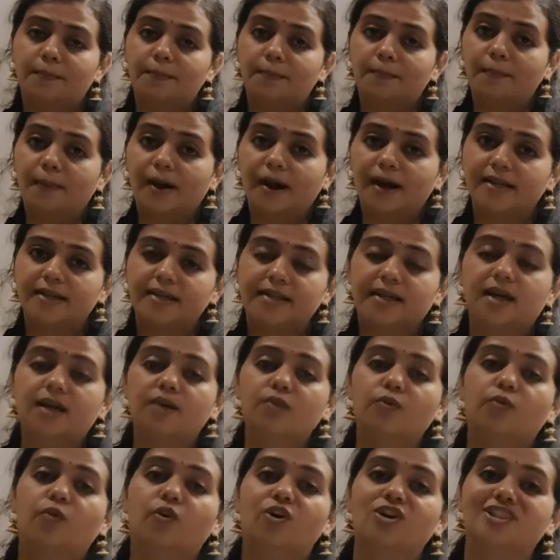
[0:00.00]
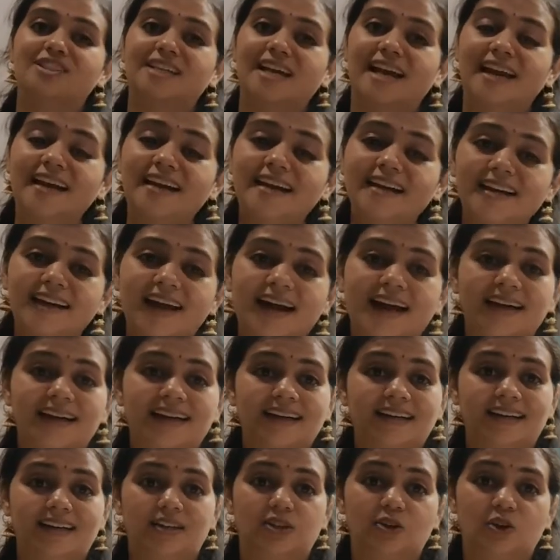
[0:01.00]
buyer was
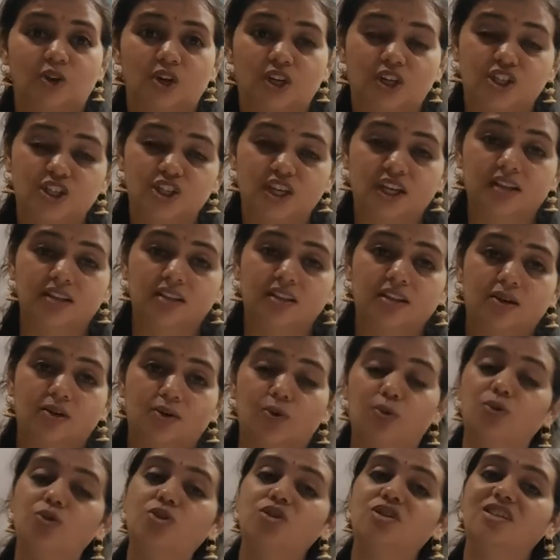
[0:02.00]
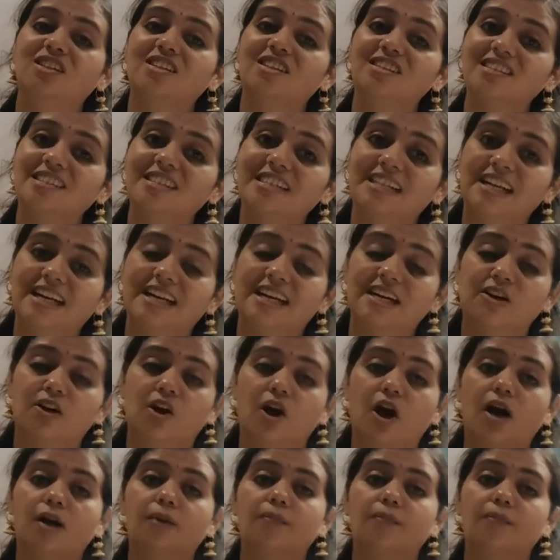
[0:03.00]
entitled to reject the goods since it did not